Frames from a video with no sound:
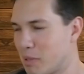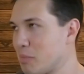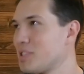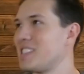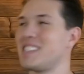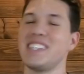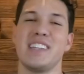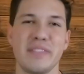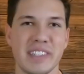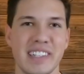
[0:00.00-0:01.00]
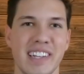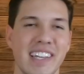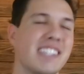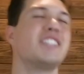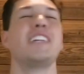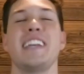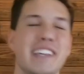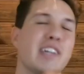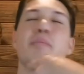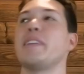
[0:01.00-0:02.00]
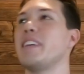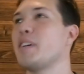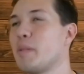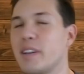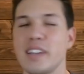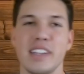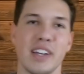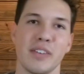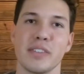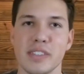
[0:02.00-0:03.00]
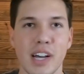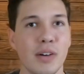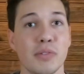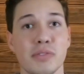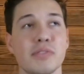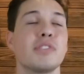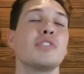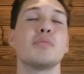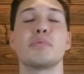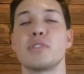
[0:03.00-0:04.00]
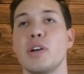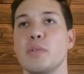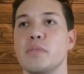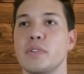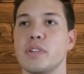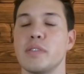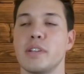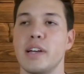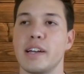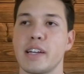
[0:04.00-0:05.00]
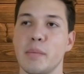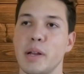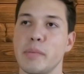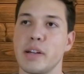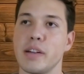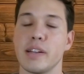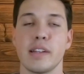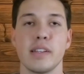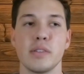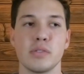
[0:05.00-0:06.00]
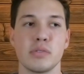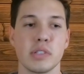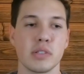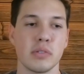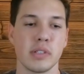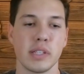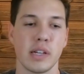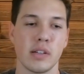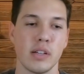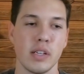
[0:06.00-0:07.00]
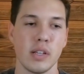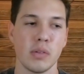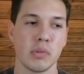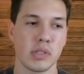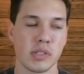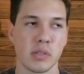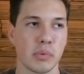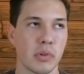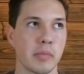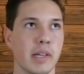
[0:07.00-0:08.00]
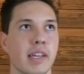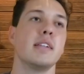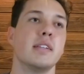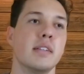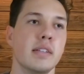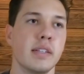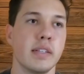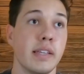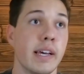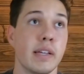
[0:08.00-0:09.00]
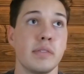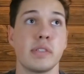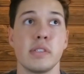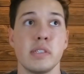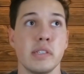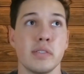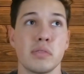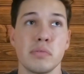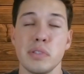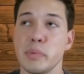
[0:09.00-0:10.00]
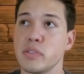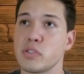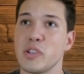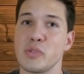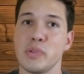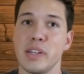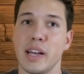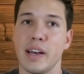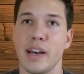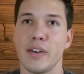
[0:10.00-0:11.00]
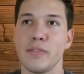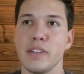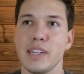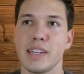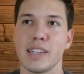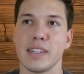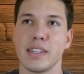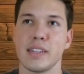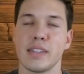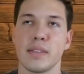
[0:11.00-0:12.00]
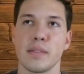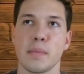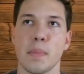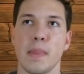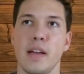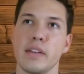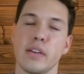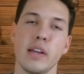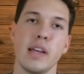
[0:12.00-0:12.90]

my boy Steven, Jacob, and Emma. Y'all were super dope for coming up there, and it was really cool that y'all wanted to support me. Yeah, it was a really big responsibility. I feel like, I don't know,